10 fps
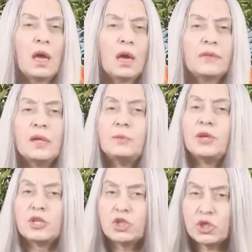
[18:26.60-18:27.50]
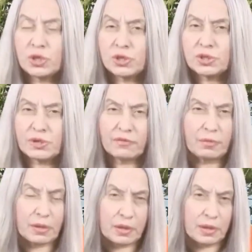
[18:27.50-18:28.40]
There'll be a Church of
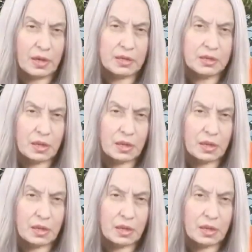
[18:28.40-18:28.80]
Paradise.